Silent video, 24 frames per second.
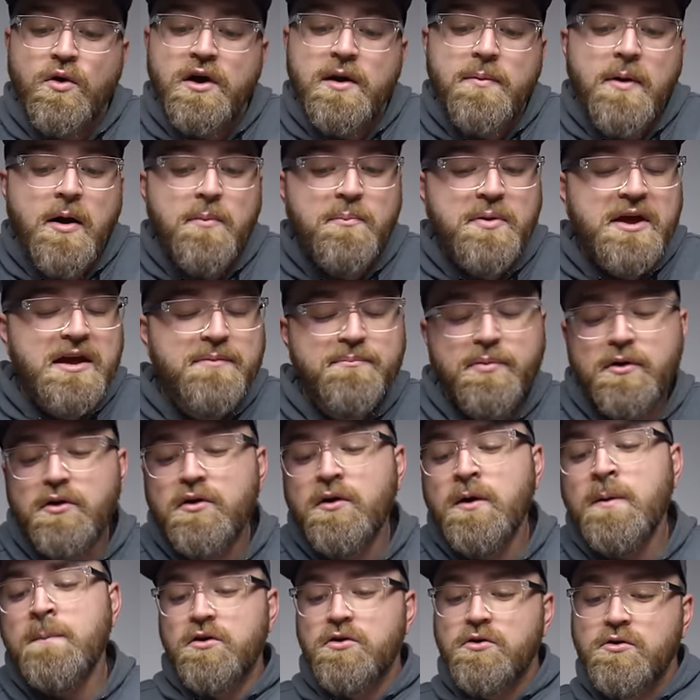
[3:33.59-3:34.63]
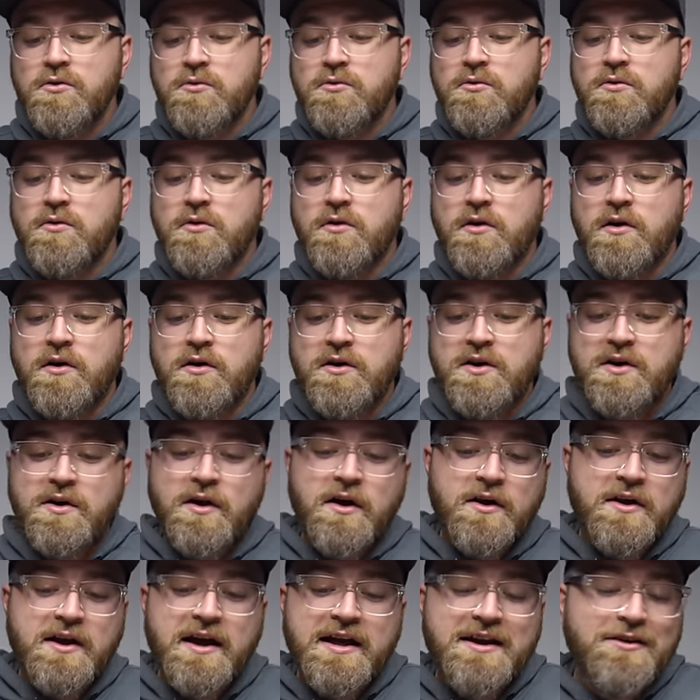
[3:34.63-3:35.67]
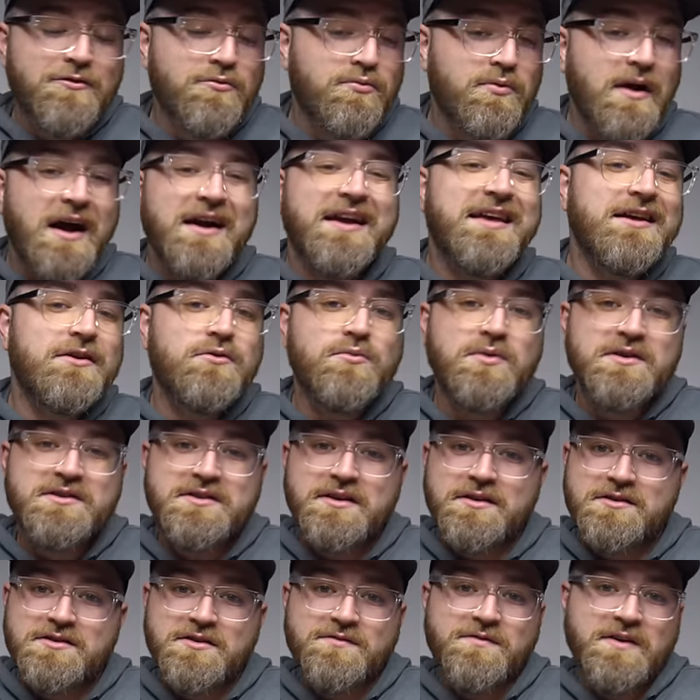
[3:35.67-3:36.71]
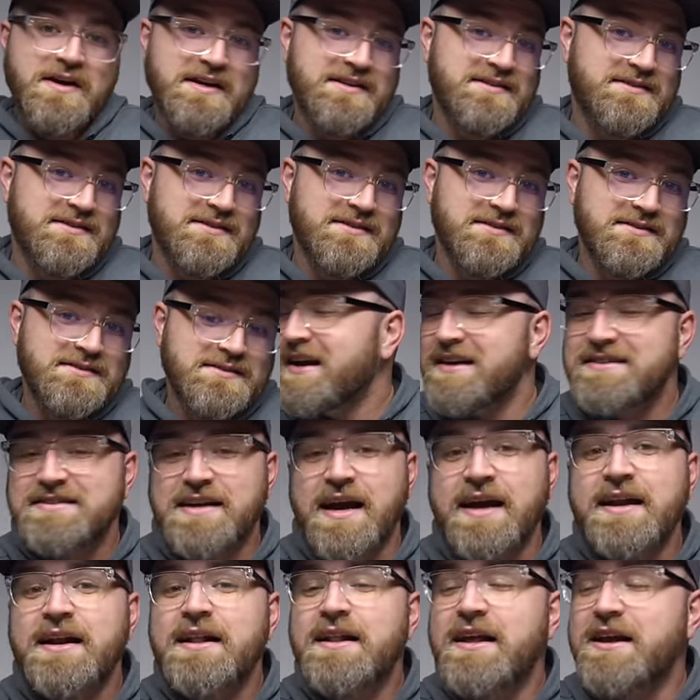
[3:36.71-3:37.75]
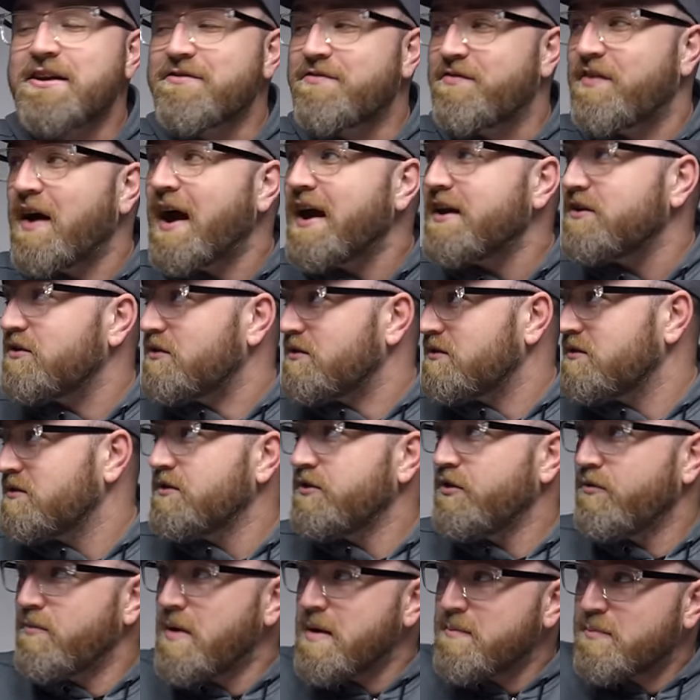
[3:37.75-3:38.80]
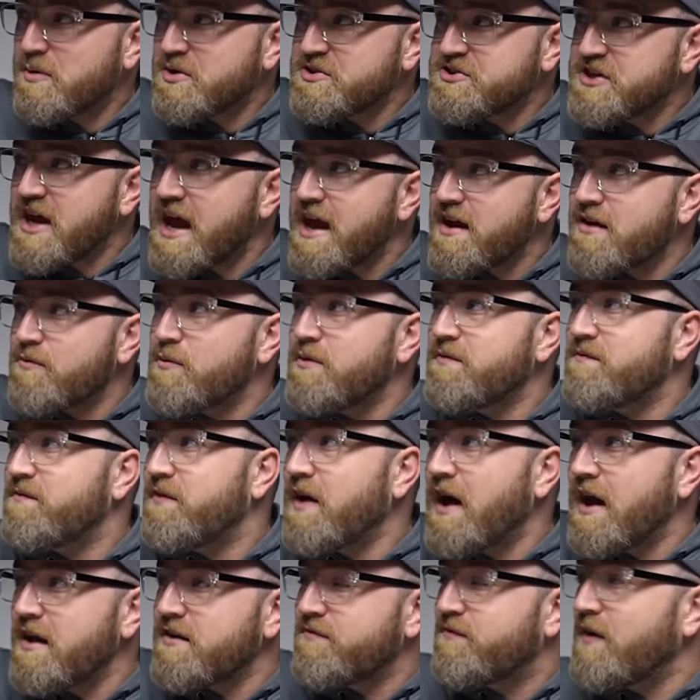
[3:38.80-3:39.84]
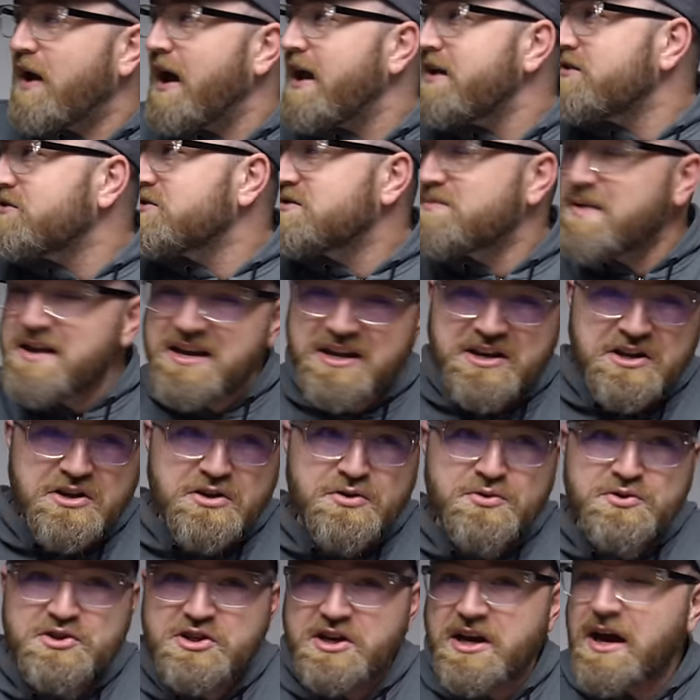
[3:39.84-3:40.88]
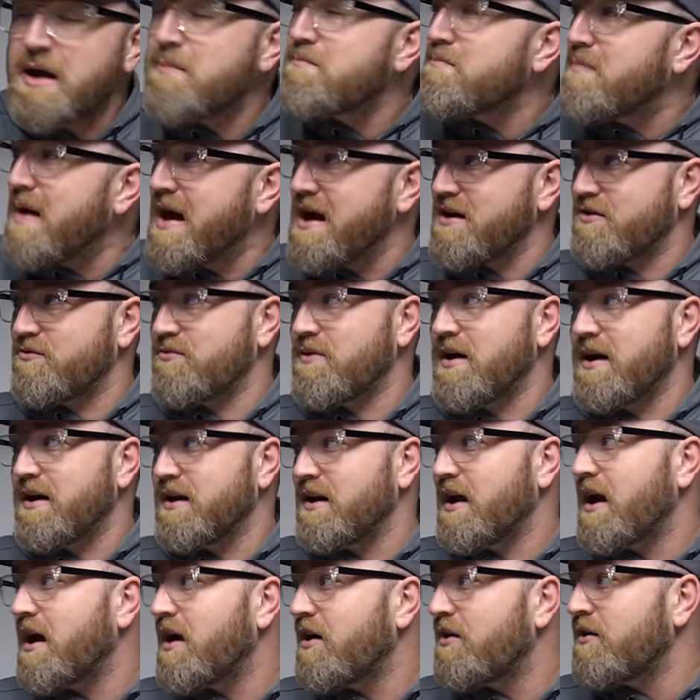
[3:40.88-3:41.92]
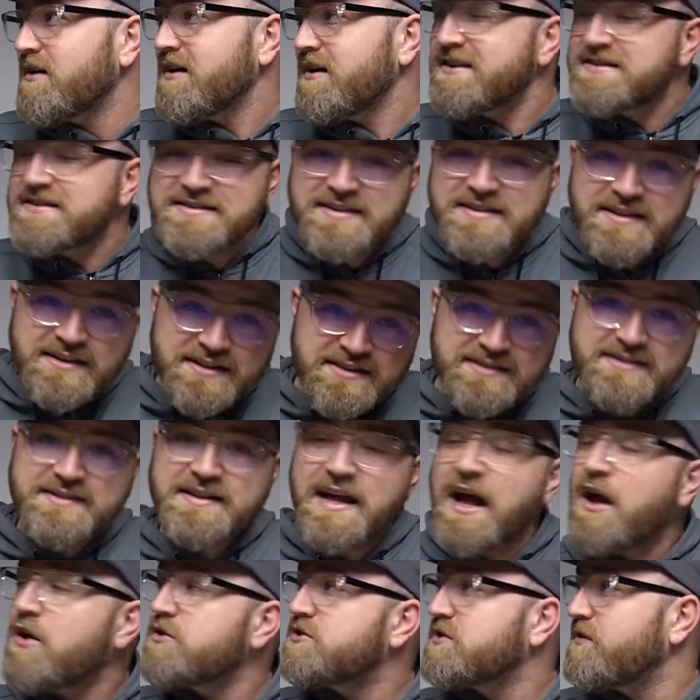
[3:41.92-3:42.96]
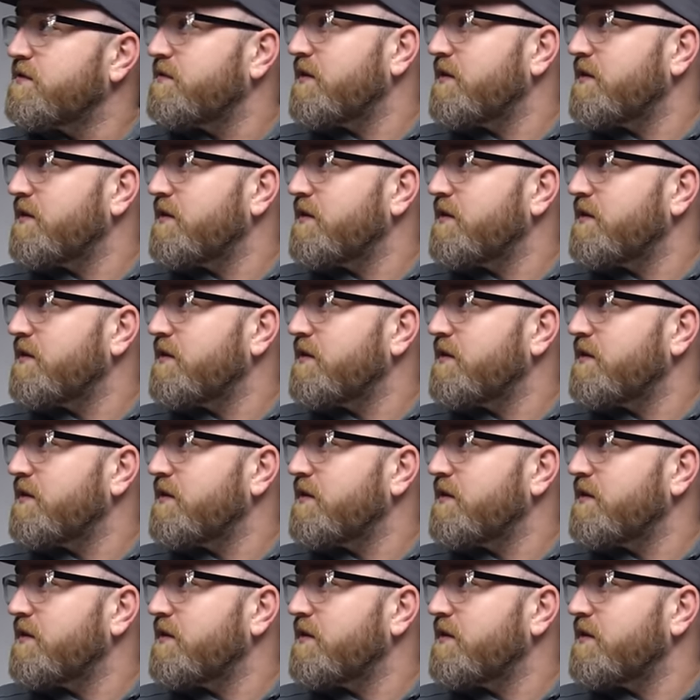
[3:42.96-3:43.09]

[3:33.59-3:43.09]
what about people who are, are kind of rugged with their devices. It's kind of like vinyl. You remember, Jack, when vi vinyl's making a huge comeback right now? It's the nostalgia